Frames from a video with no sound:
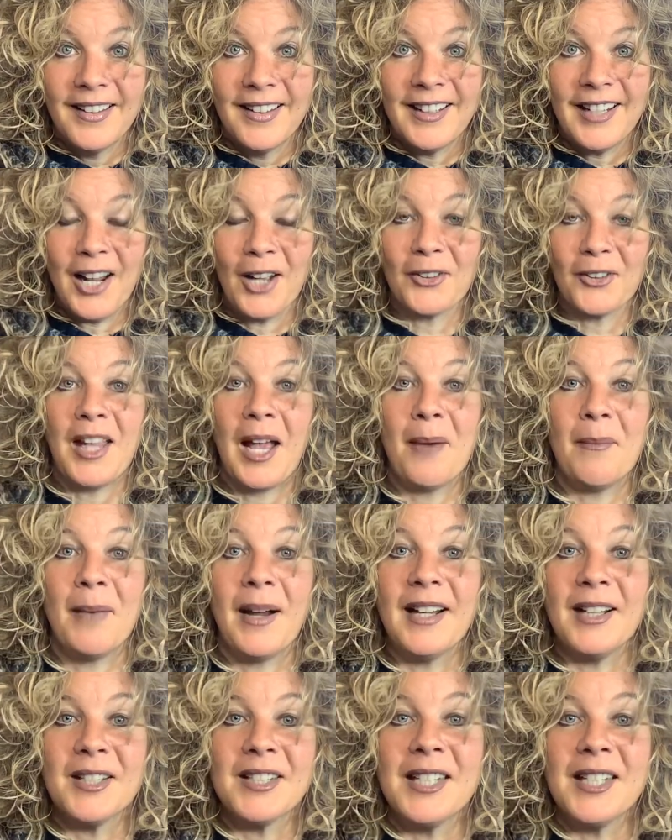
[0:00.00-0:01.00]
Now that
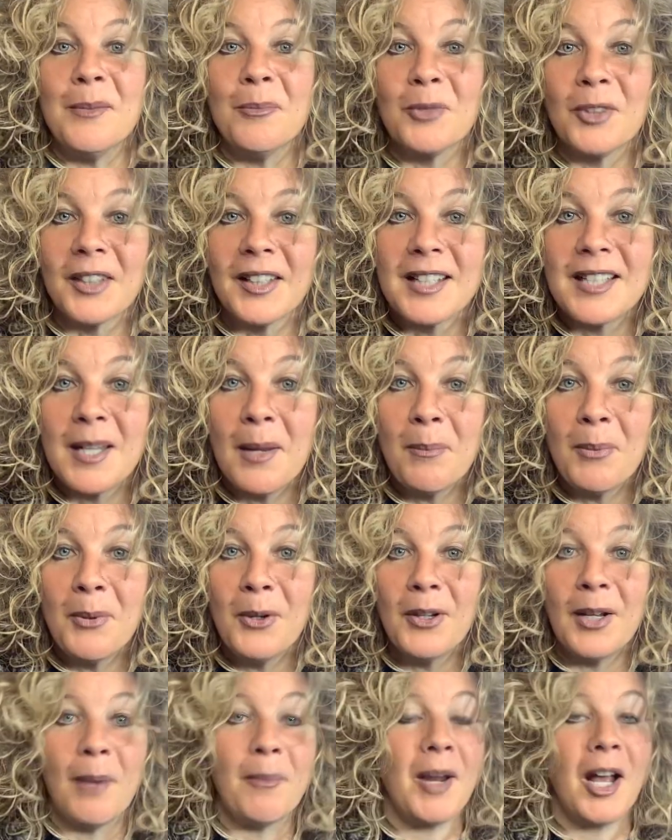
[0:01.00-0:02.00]
might seem really simple
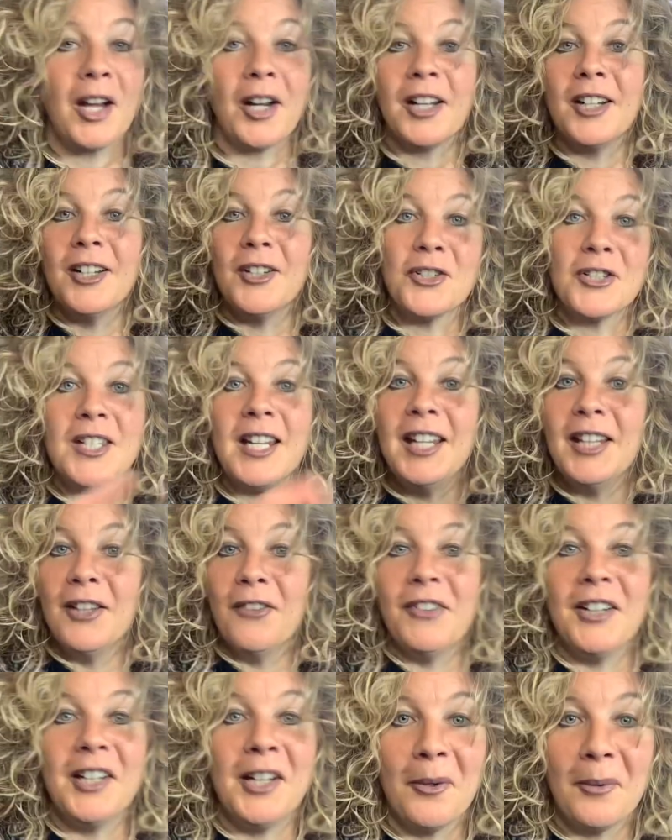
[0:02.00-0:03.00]
and I'm not gonna just end the
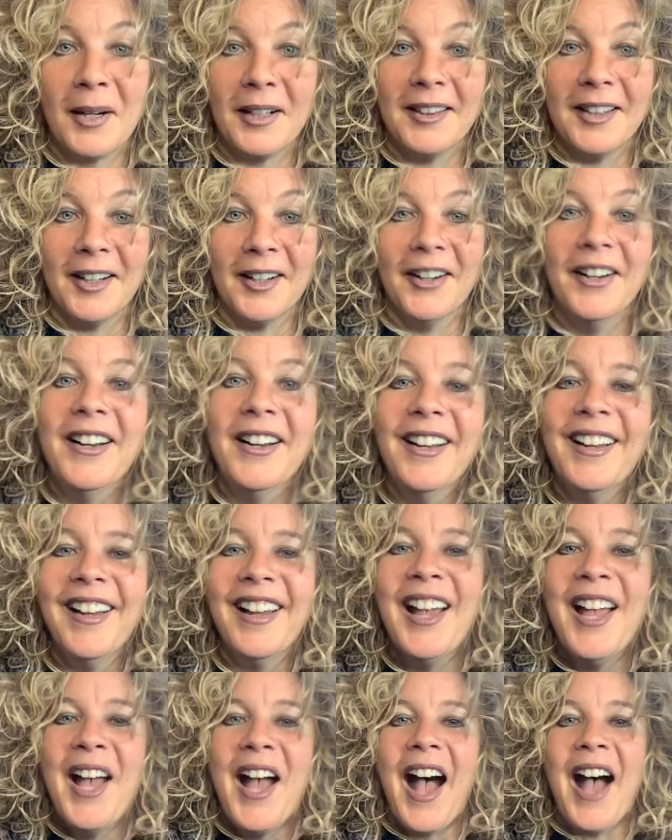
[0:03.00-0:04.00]
video right there.
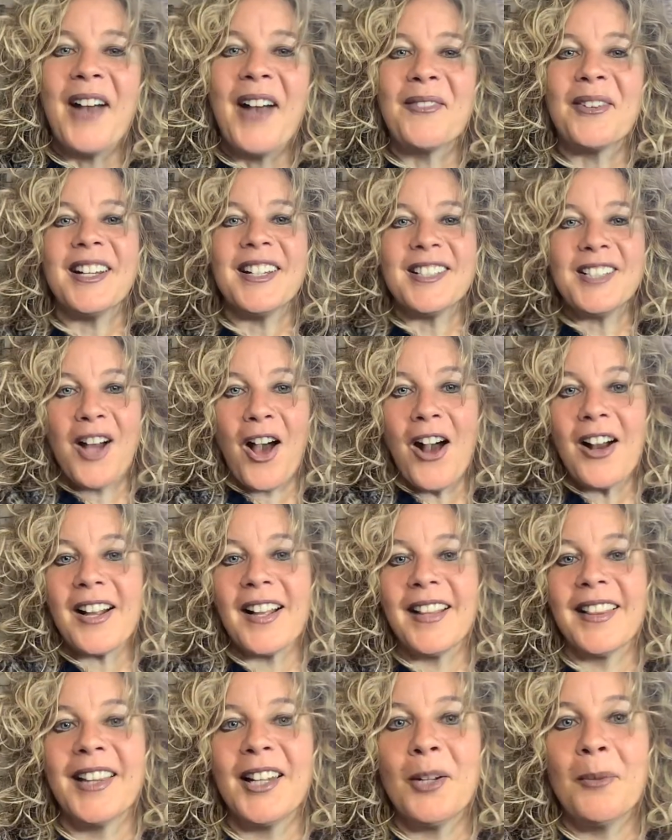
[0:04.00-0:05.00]
I'm gonna talk
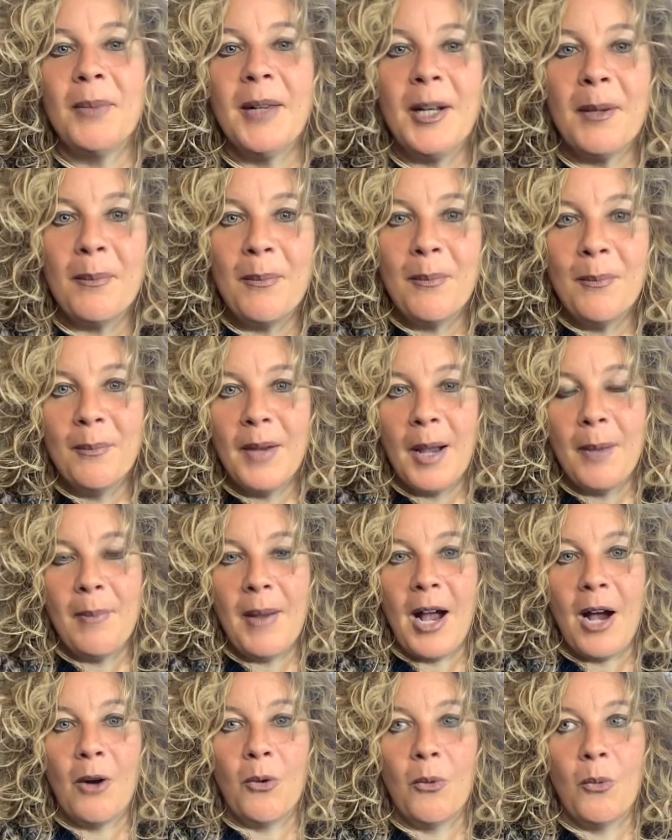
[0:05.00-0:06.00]
a little bit
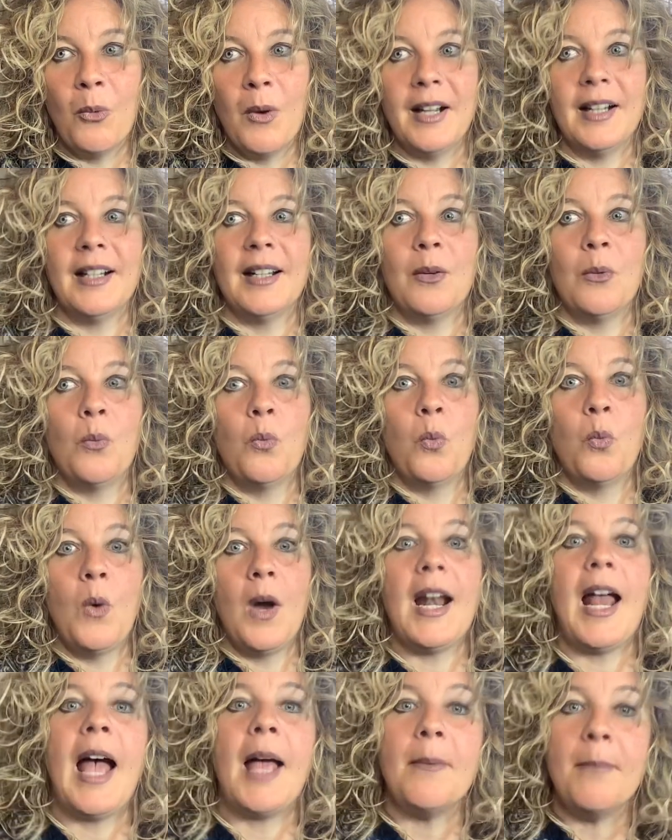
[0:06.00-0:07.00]
about what
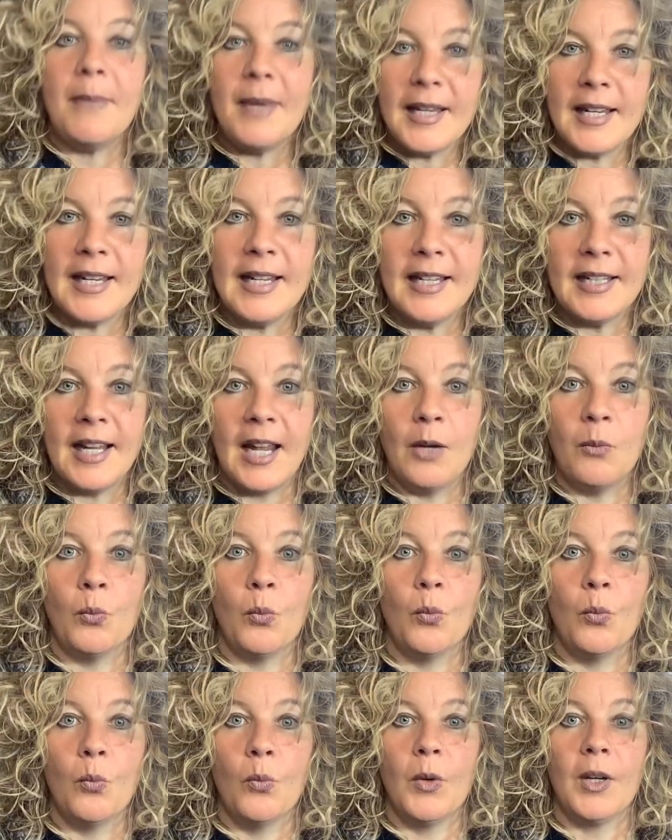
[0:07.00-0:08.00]
I mean
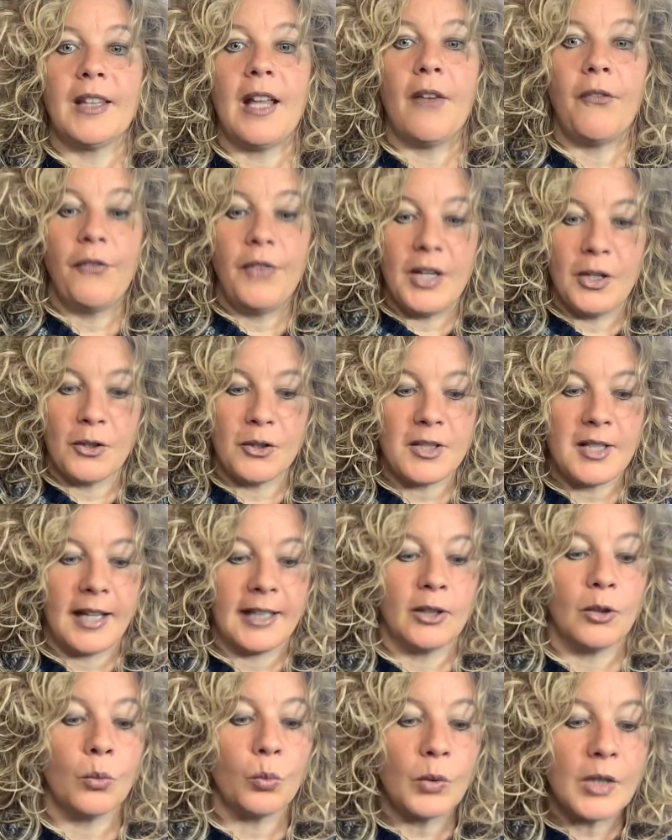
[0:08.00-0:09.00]
and what that feels
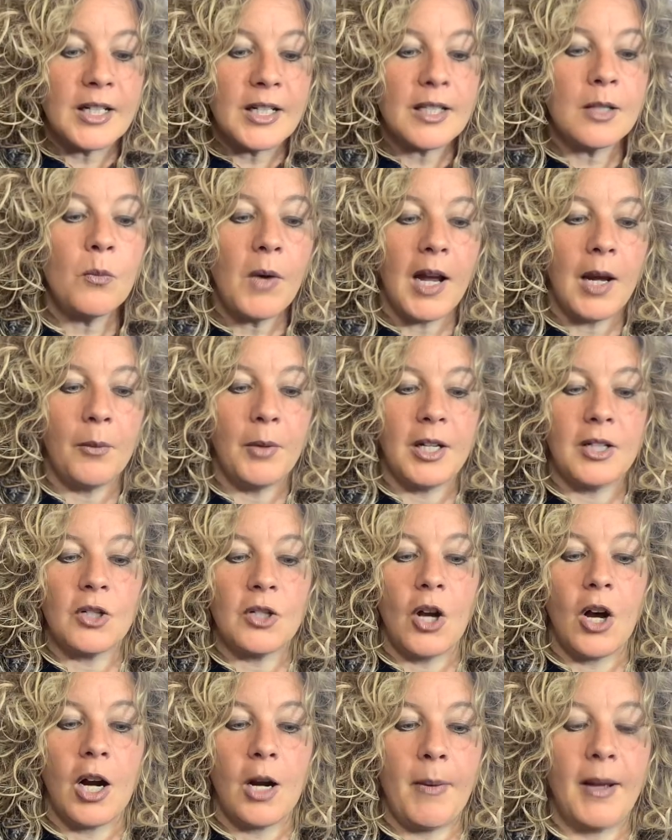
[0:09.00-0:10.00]
like. The reason why I wanna
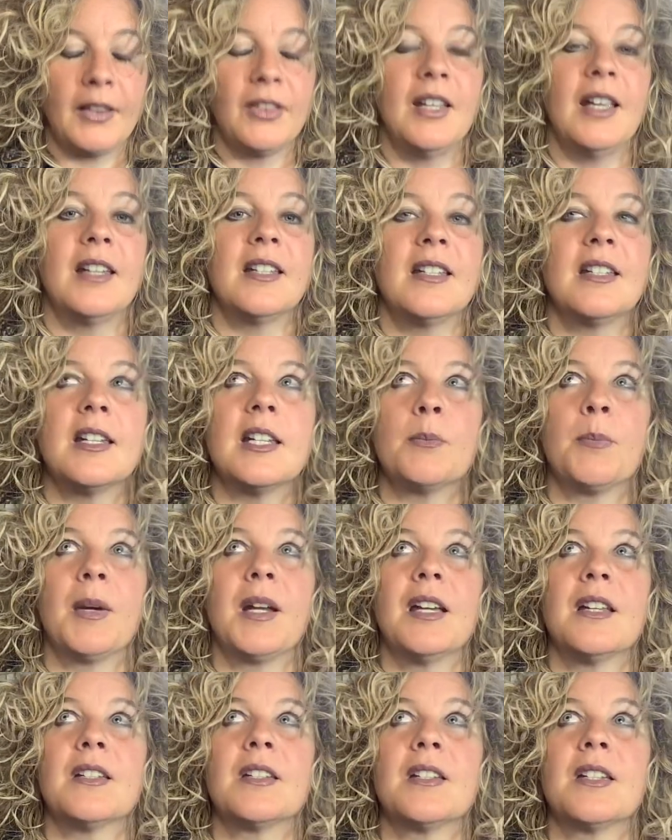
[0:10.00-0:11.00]
talk about this is
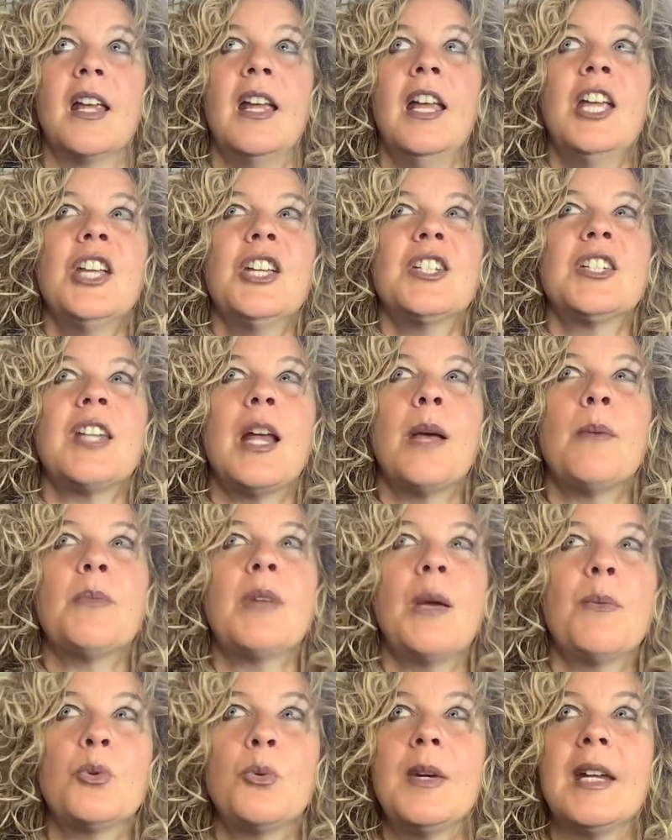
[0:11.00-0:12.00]
because
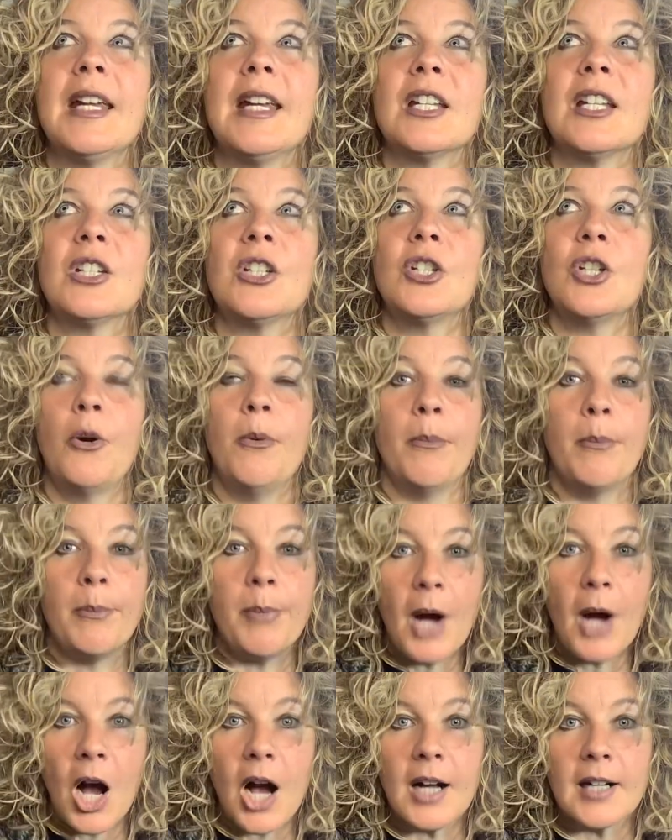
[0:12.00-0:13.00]
sometimes we get so
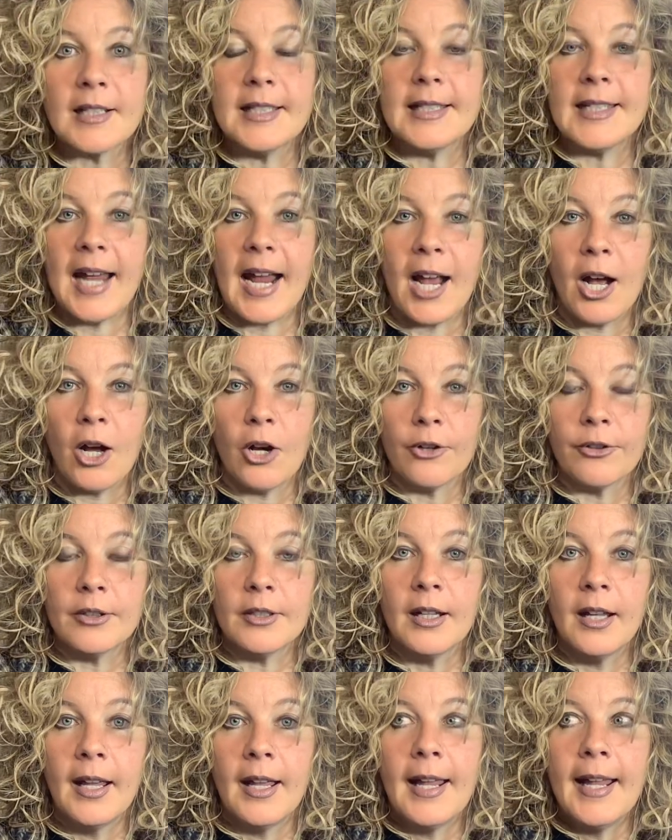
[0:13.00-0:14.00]
bogged down